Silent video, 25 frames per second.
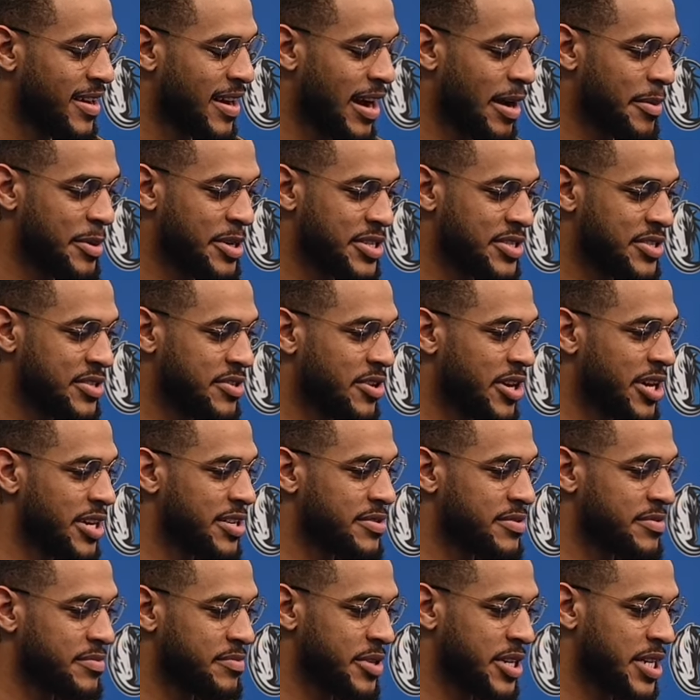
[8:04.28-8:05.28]
I mean, it's
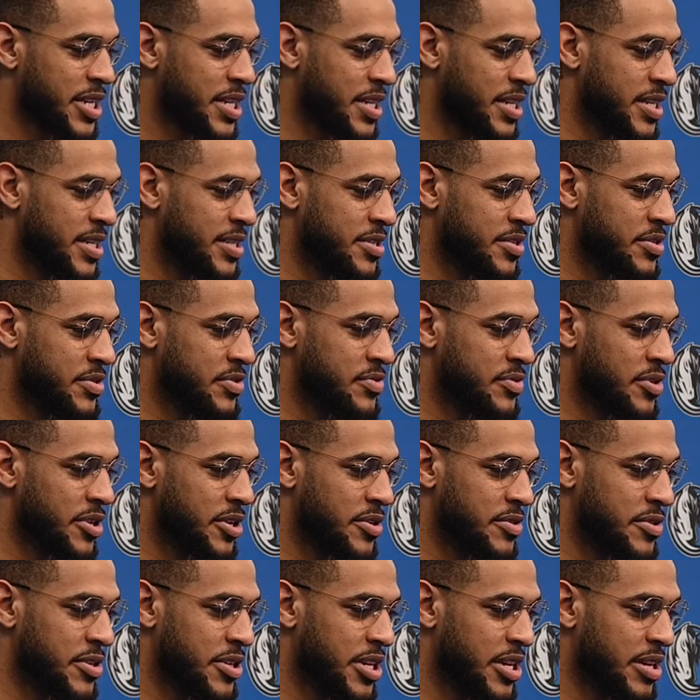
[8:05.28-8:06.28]
great because, you
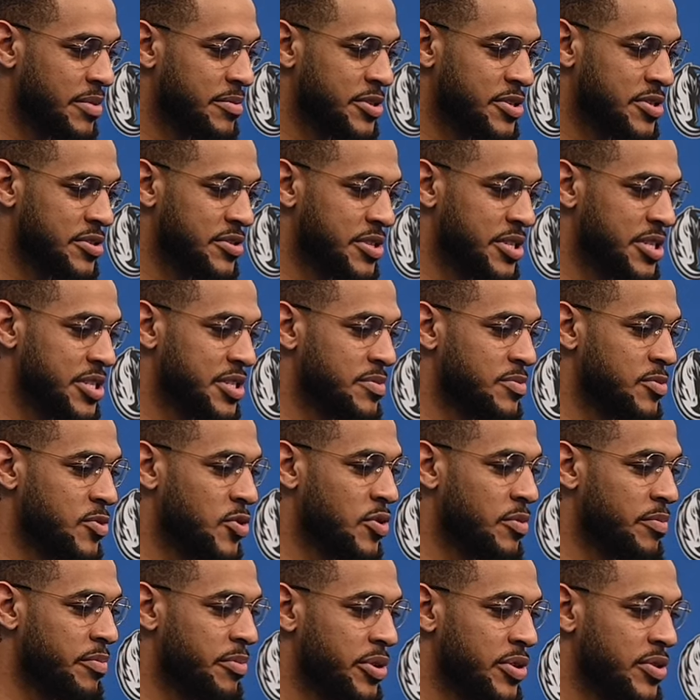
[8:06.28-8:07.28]
know, the chemistry is
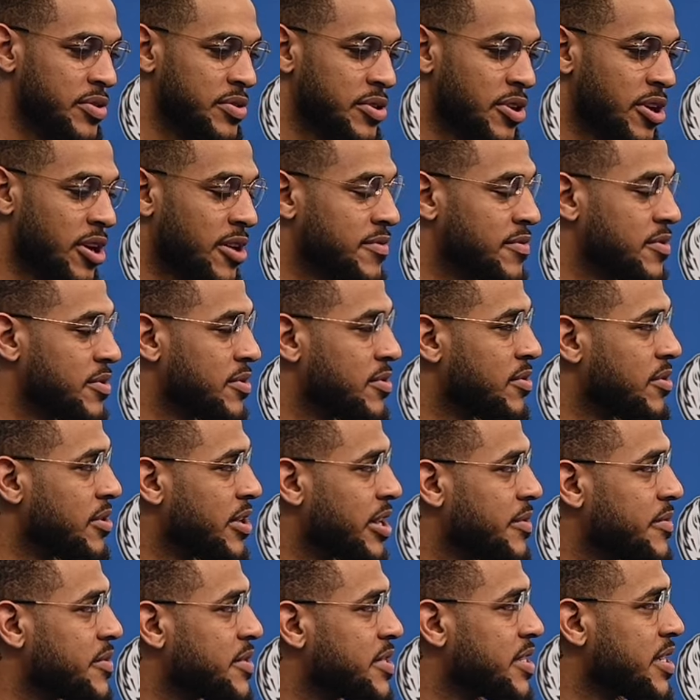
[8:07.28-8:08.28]
more built off the court,
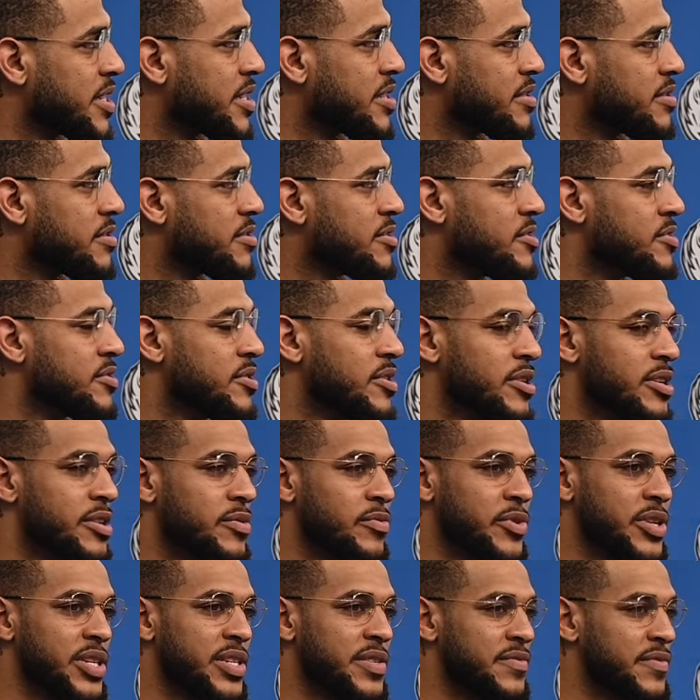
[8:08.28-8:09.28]
I would say. You know,
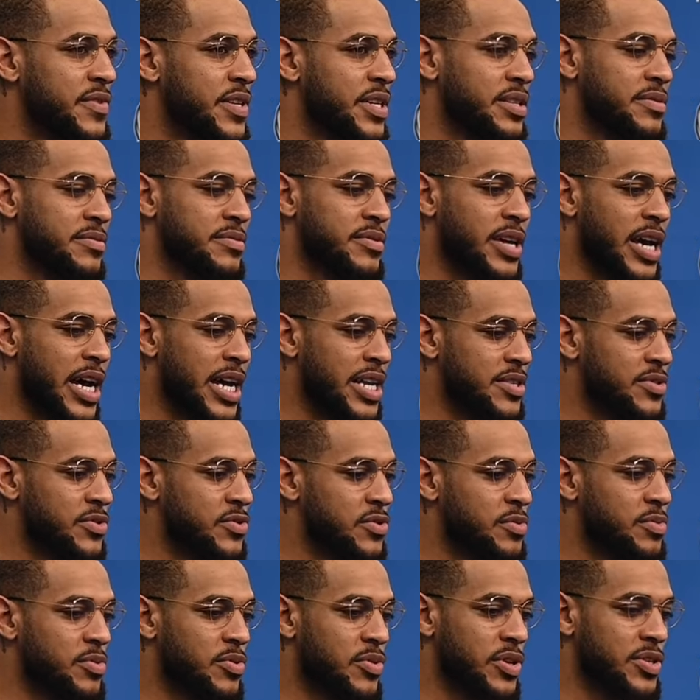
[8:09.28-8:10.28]
and we've gotten
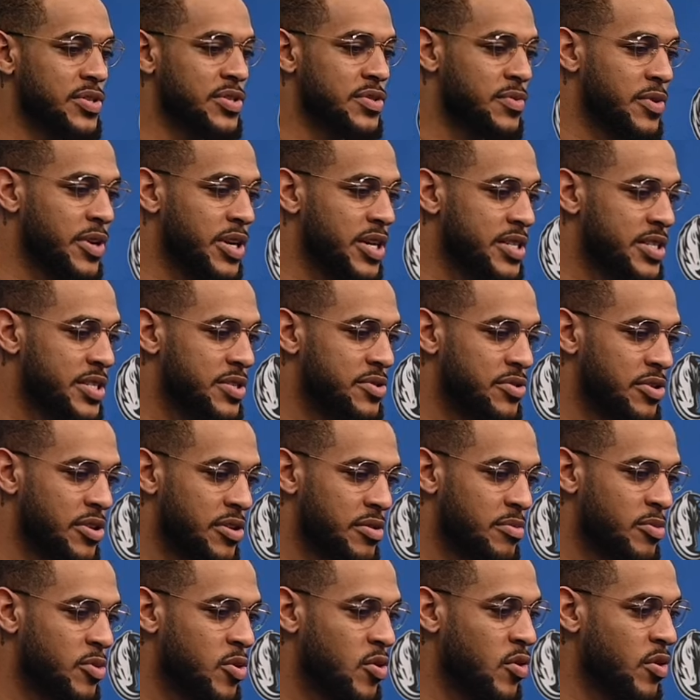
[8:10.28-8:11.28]
to a point to where it's, you know,
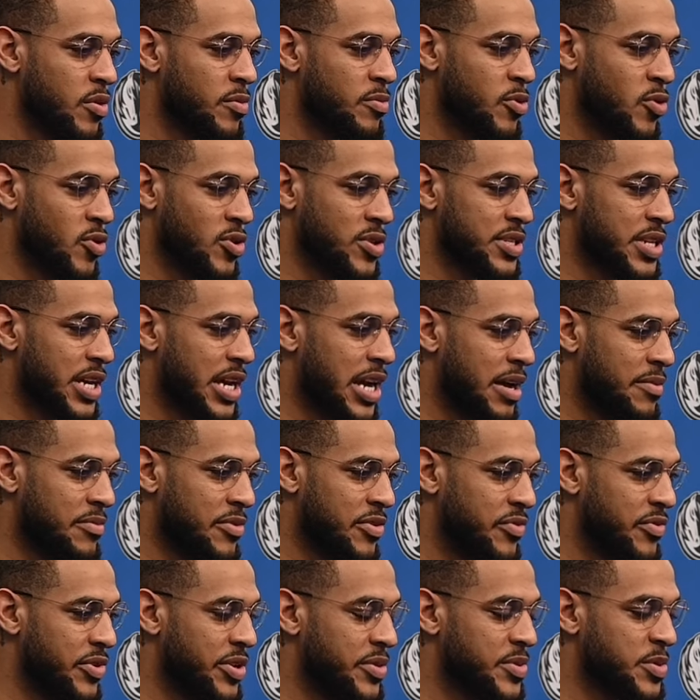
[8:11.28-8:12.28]
more and more time
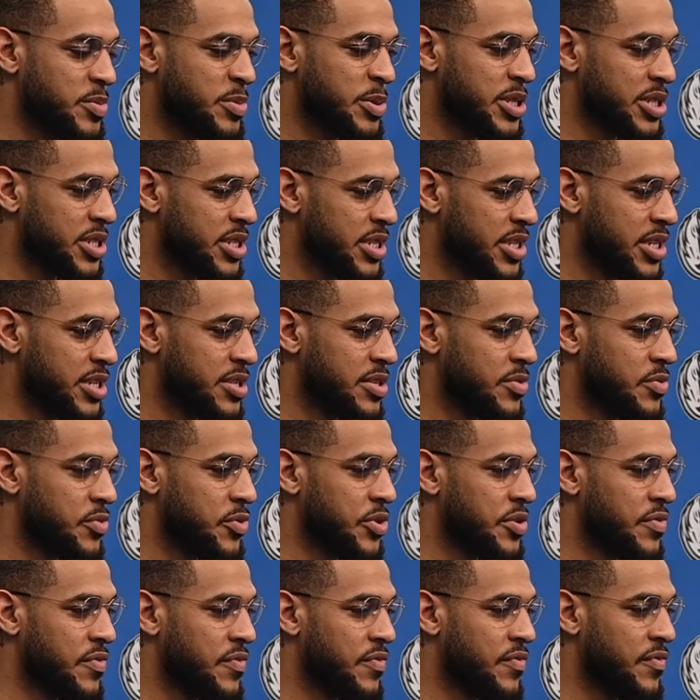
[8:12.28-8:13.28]
that we've spent together and
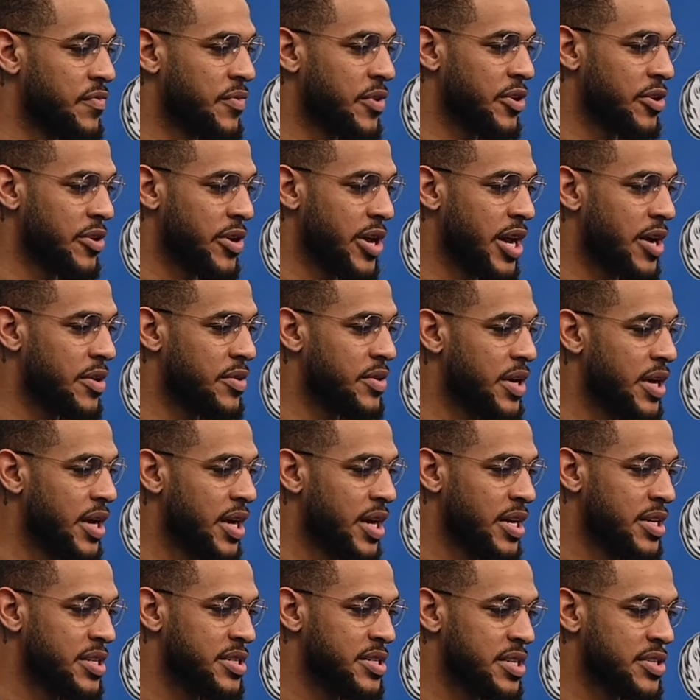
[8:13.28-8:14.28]
we've figured out
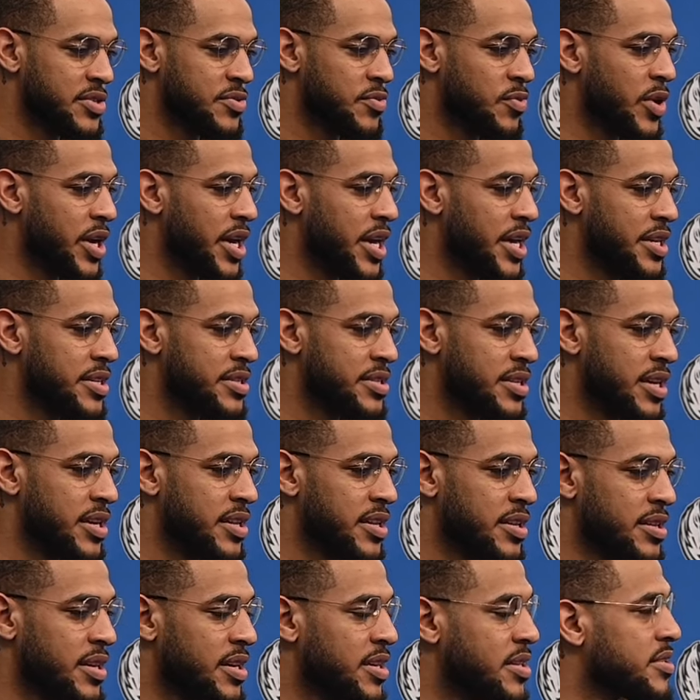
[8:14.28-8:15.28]
just ways to get
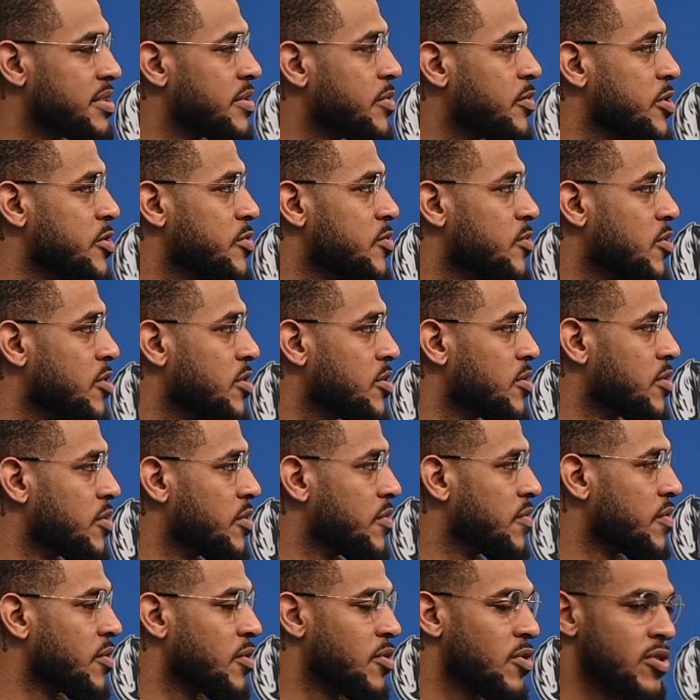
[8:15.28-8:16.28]
the things that we want on the
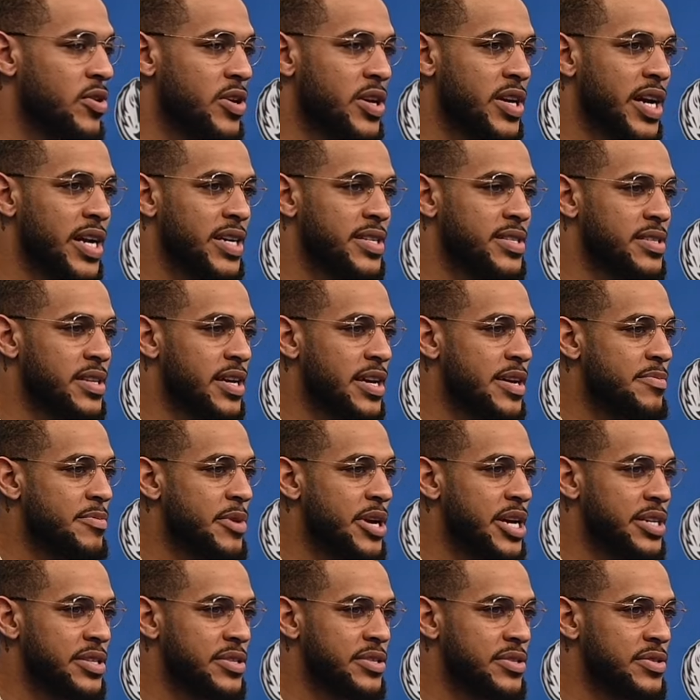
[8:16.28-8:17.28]
floor on a night-to-night
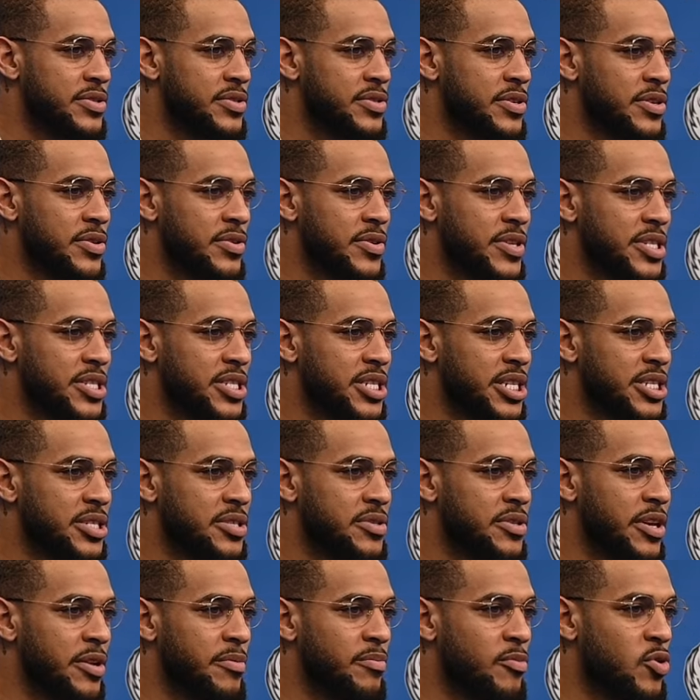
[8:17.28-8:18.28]
basis. So it's
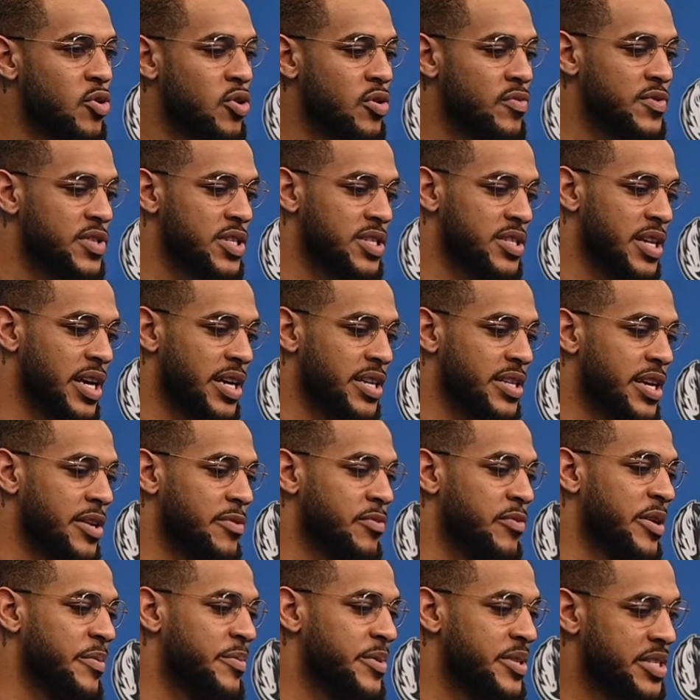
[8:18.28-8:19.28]
just that more just like that
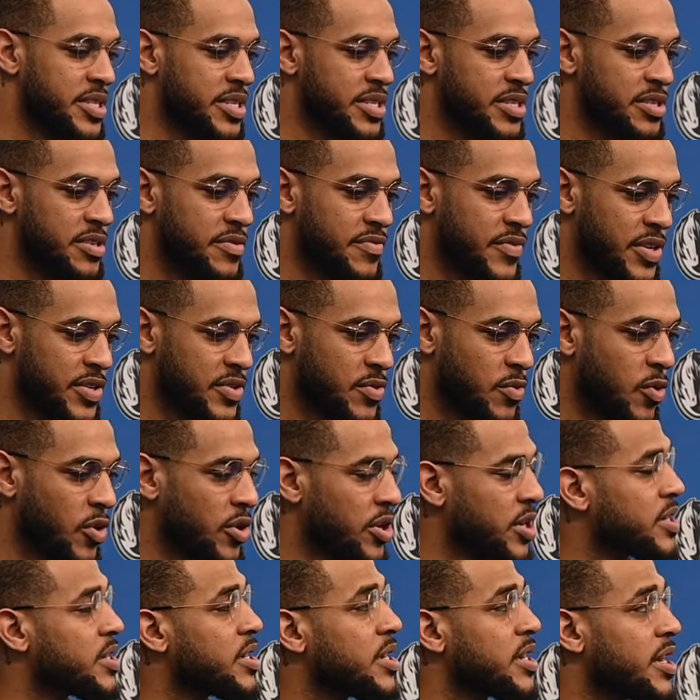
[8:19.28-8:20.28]
repetition of us
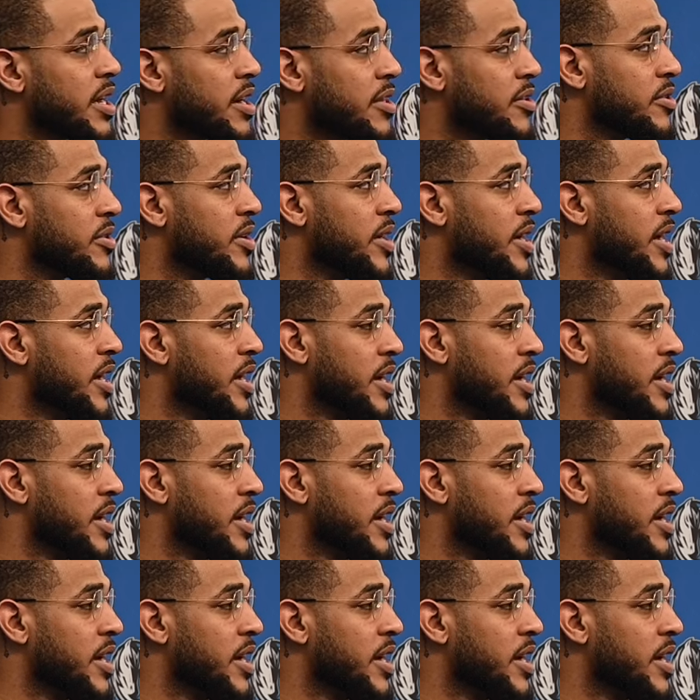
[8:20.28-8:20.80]
working together.